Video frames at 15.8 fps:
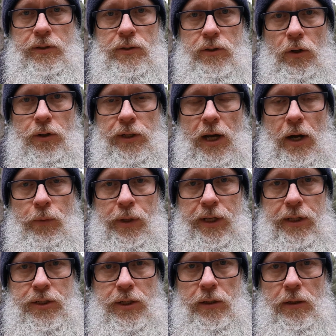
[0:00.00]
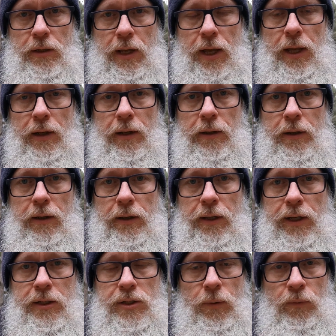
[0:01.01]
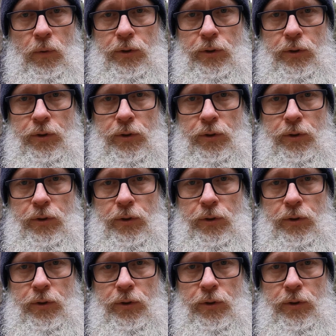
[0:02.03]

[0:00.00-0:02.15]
let's start our kitchen and heat some